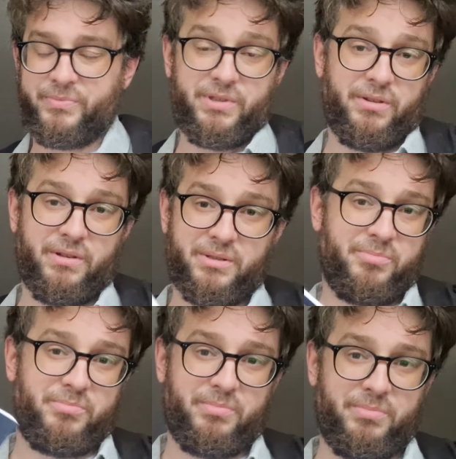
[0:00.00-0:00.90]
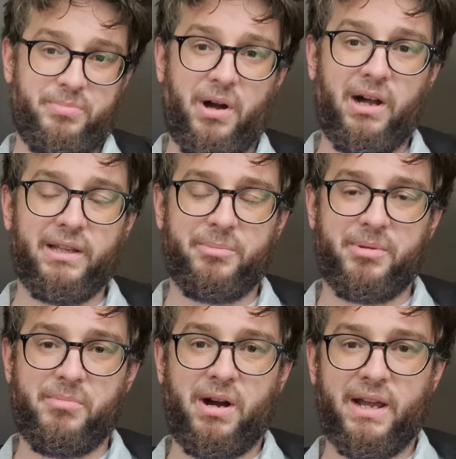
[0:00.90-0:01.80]
So it's partly
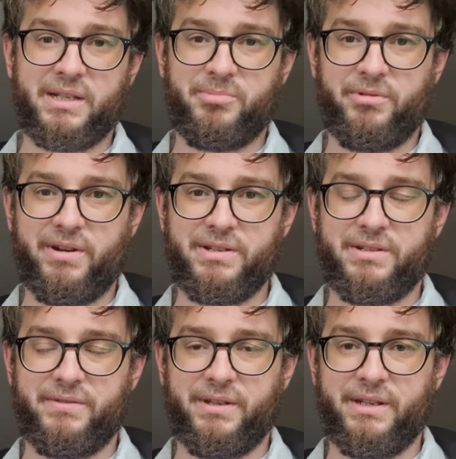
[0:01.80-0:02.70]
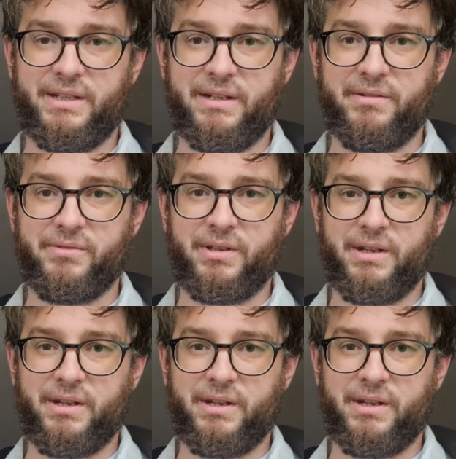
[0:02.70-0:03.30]
been my exploration of the idea of